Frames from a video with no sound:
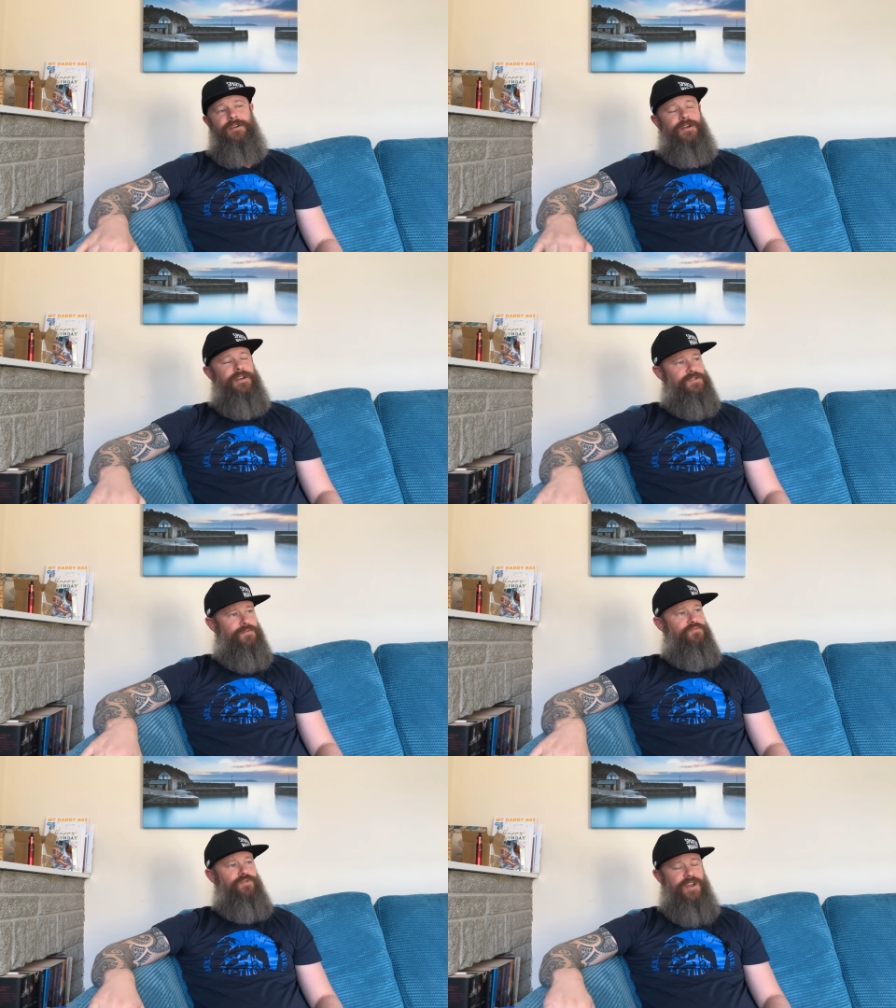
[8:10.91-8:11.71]
It's a
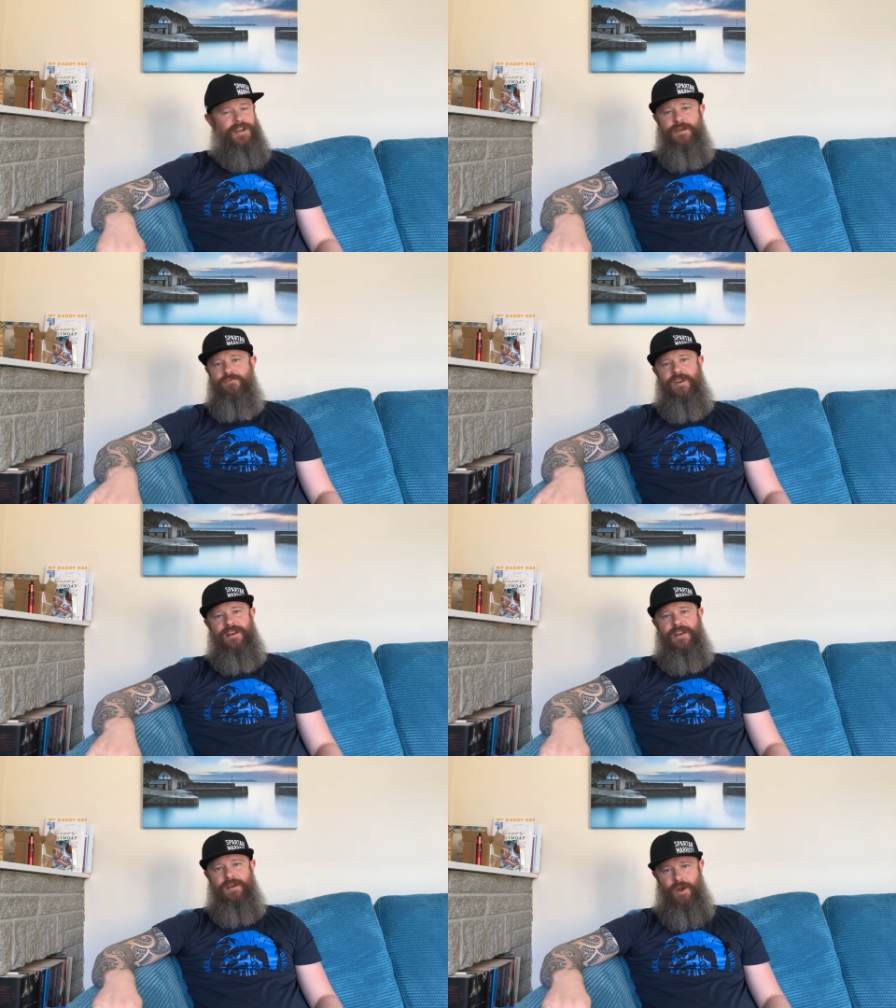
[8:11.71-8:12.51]
really,
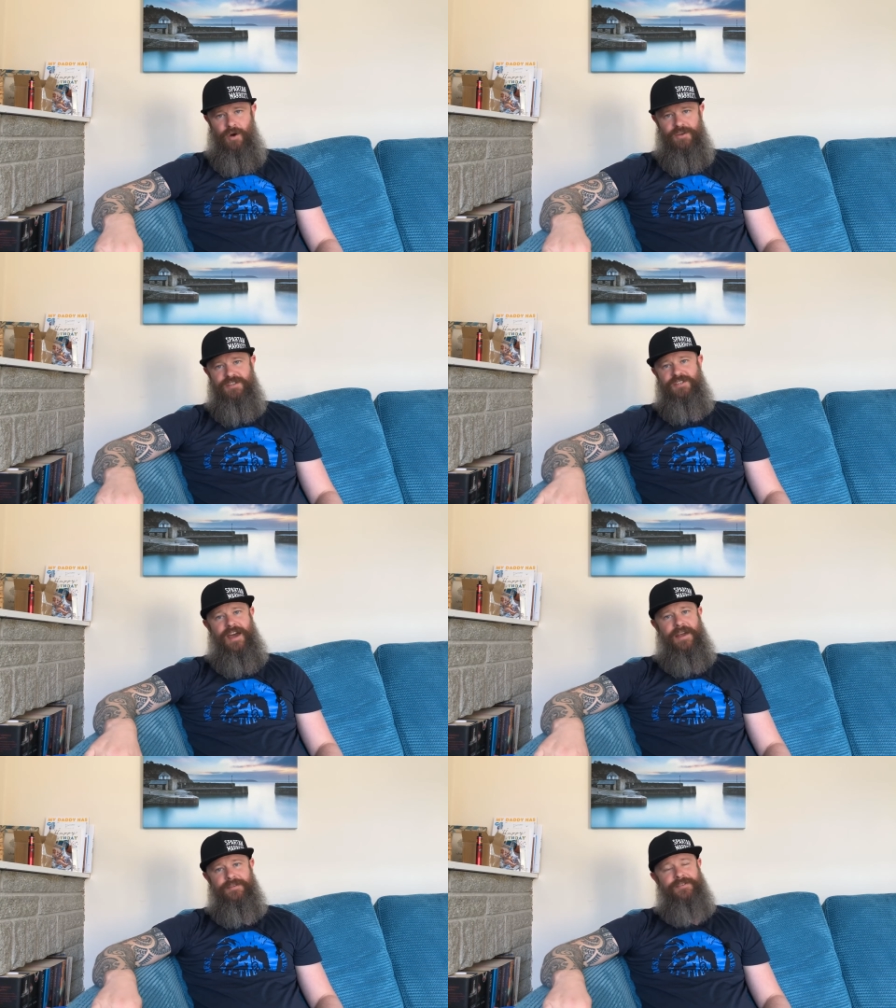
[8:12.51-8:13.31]
really nice
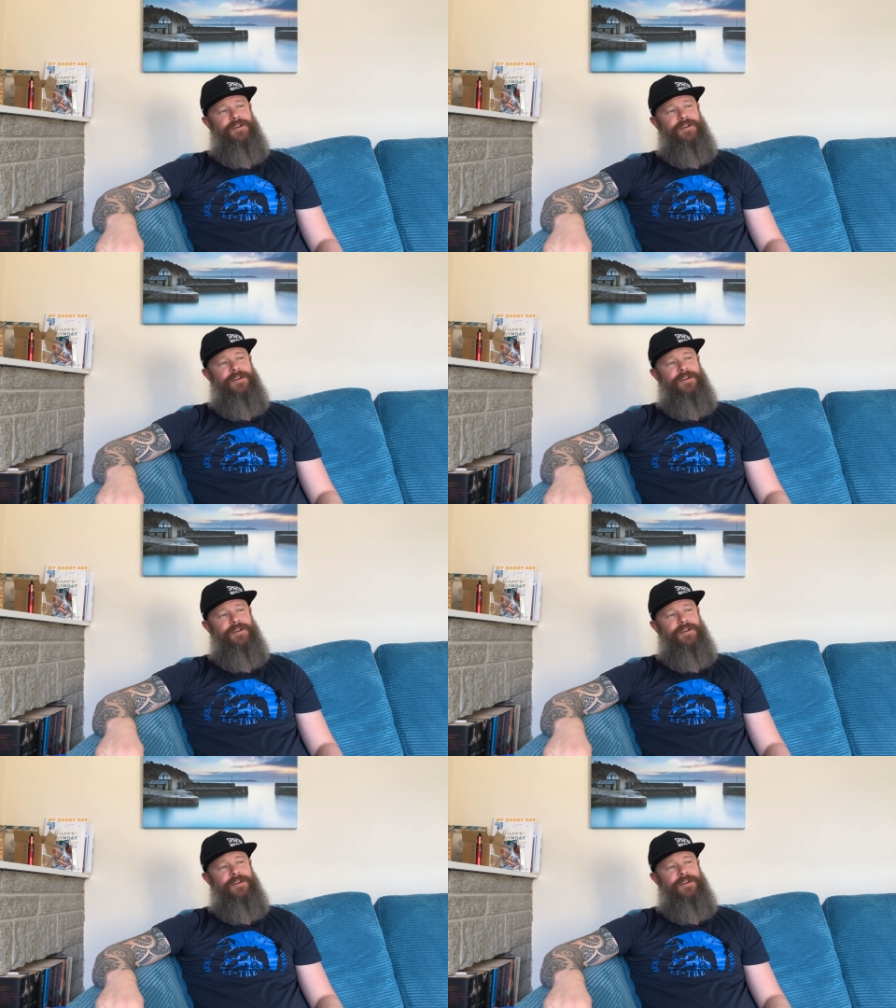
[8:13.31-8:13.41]
scent.